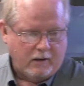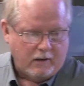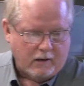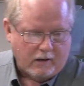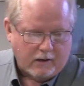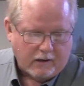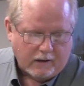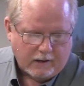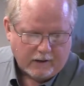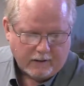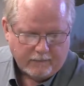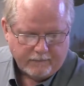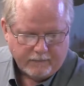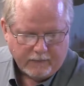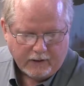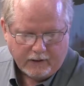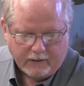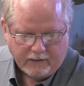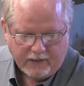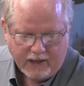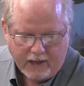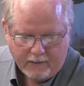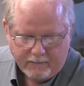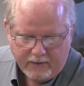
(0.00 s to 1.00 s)

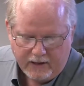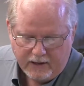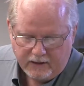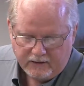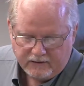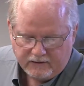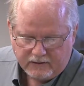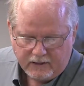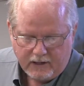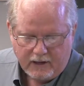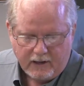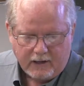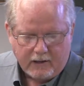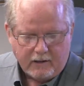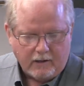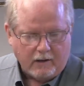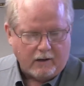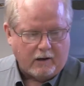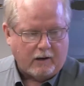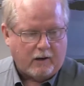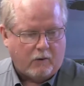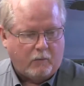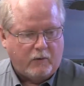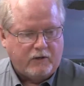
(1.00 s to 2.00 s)
That being said,
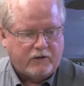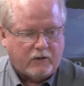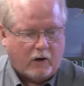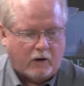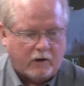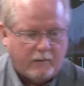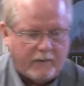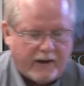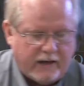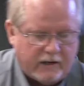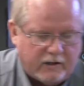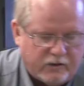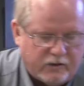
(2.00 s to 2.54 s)
we talked about